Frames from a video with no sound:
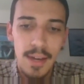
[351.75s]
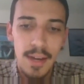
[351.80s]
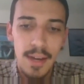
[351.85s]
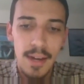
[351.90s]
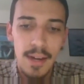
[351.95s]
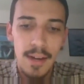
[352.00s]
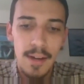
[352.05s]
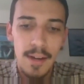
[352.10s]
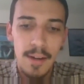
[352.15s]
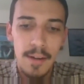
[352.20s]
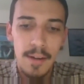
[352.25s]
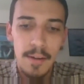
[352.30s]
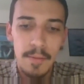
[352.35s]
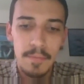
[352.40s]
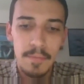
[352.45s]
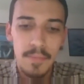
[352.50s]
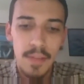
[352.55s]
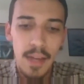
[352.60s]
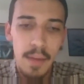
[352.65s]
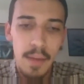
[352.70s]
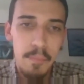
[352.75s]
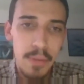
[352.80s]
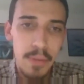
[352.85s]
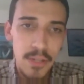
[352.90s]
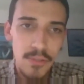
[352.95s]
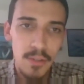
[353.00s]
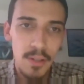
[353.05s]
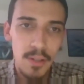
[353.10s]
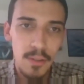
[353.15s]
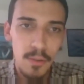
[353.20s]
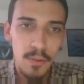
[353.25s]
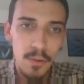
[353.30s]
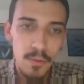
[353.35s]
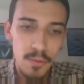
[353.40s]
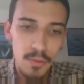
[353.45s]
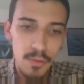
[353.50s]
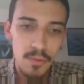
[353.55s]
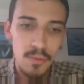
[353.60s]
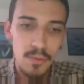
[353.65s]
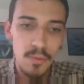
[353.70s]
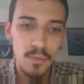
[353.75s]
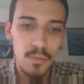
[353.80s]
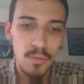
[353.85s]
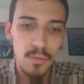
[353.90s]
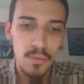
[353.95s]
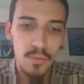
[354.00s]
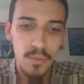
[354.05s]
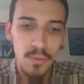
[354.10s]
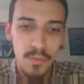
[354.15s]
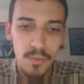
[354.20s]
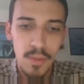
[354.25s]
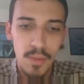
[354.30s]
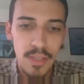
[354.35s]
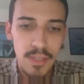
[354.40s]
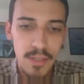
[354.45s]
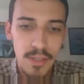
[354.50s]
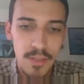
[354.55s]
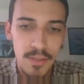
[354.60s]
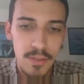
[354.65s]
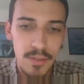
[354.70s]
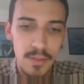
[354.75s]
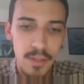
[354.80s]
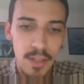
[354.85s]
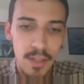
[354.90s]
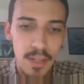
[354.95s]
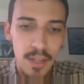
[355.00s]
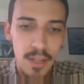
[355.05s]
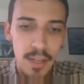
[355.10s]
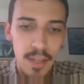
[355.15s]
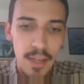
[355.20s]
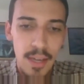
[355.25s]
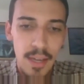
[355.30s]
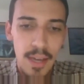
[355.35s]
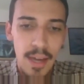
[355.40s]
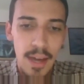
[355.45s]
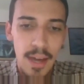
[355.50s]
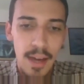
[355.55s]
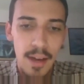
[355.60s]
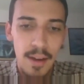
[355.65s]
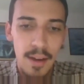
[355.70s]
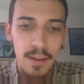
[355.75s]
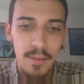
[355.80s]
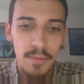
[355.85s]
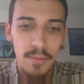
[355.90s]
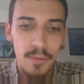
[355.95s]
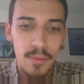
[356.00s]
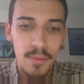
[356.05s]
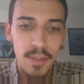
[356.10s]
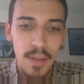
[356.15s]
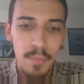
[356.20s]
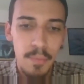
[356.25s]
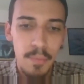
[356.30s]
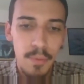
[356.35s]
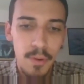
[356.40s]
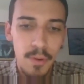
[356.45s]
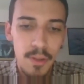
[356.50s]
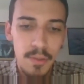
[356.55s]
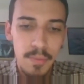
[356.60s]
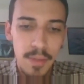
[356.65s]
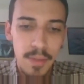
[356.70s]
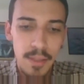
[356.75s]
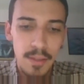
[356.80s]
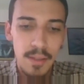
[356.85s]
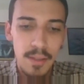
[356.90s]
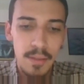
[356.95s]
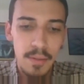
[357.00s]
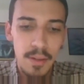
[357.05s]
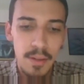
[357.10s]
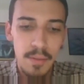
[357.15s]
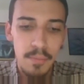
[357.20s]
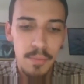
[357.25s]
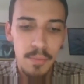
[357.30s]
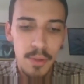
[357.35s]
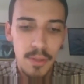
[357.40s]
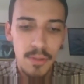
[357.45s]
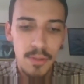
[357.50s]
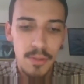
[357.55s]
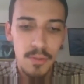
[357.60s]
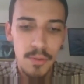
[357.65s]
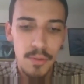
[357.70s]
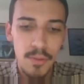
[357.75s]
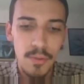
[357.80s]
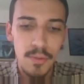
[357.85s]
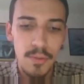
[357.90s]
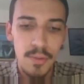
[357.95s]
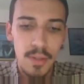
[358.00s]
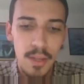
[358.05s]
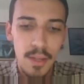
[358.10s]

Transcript: a personal code to register for the appointment in Proctor.